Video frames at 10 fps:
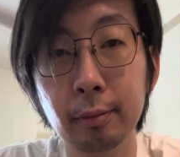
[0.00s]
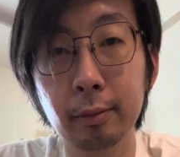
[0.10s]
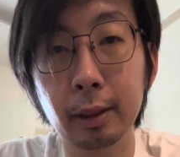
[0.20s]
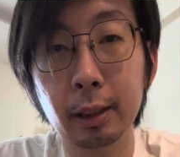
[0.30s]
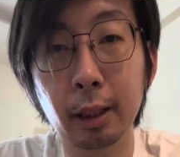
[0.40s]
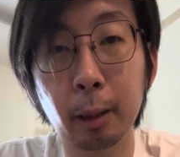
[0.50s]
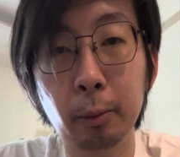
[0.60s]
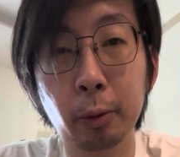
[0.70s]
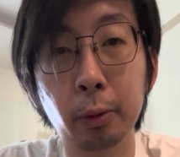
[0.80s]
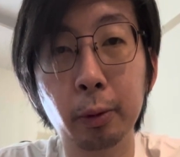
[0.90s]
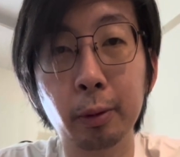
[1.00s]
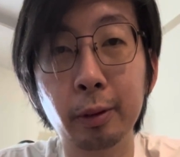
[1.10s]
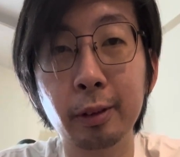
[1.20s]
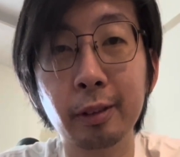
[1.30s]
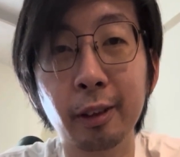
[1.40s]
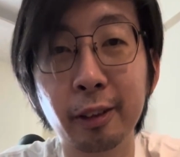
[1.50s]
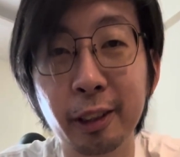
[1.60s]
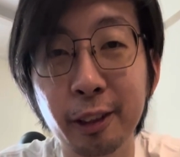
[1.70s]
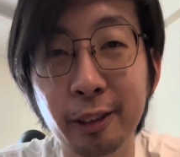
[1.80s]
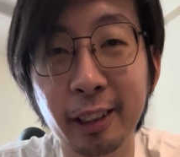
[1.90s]
it's time to
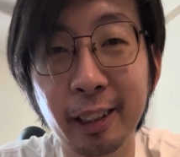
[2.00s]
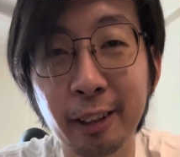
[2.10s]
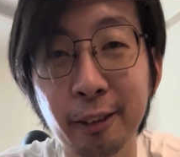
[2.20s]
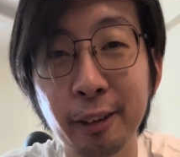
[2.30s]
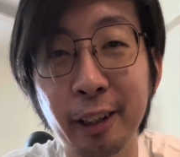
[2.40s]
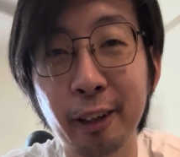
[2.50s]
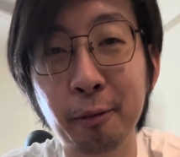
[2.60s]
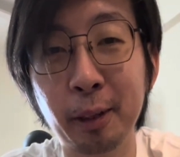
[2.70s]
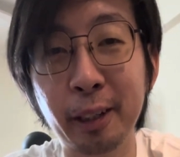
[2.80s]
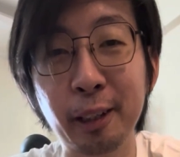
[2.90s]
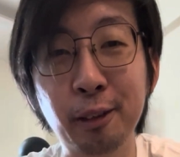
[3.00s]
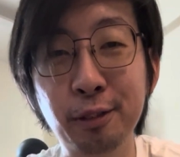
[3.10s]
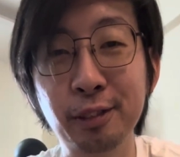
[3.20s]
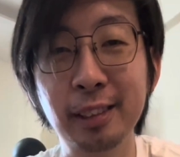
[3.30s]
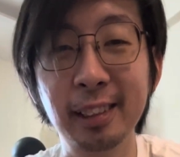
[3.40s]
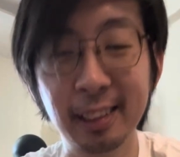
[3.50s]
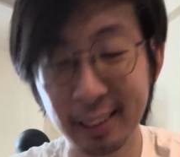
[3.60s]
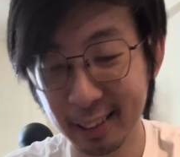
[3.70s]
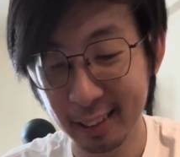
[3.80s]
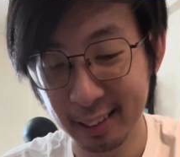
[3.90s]
continue taking good care of my health.
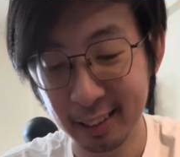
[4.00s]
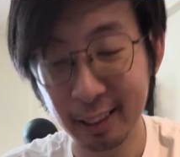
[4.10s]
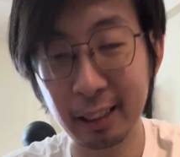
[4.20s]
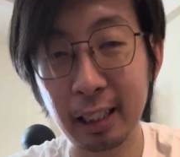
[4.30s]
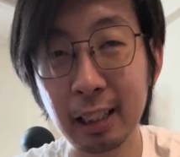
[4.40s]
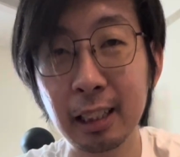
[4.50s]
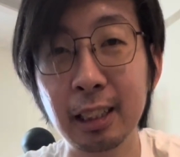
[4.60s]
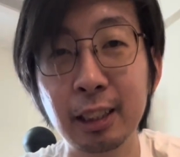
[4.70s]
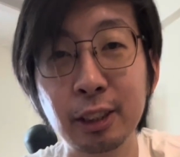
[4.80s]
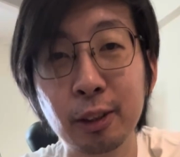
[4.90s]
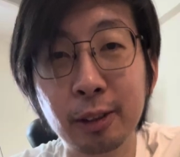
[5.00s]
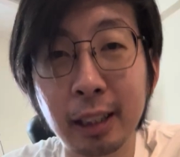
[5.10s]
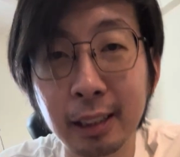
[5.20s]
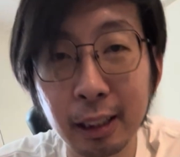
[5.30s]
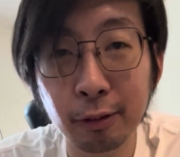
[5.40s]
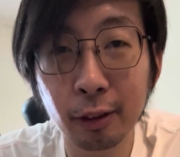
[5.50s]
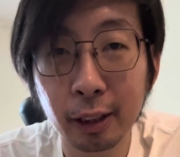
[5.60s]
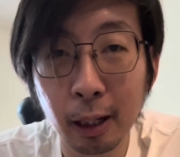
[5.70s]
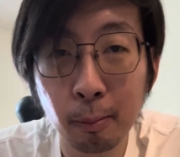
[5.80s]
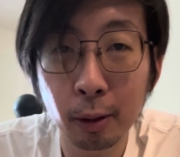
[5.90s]
Okay, so that's it for the
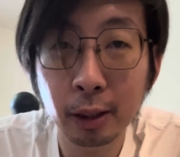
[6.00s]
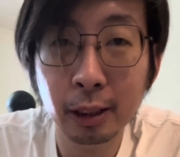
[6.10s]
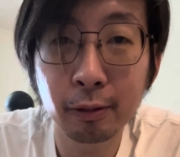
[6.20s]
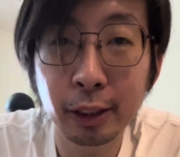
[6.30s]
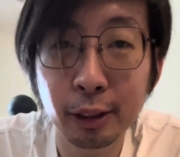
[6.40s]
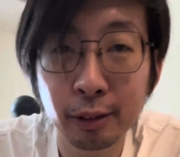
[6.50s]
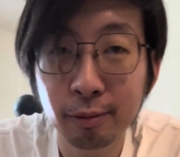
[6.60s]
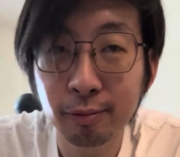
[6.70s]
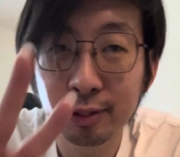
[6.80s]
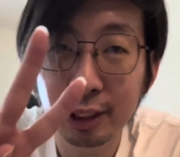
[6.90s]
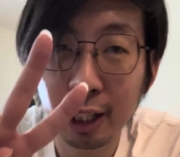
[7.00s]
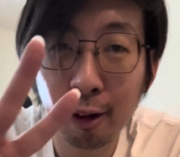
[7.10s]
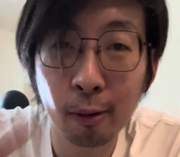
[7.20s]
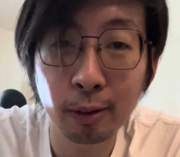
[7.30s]
unboxing video. Ciao.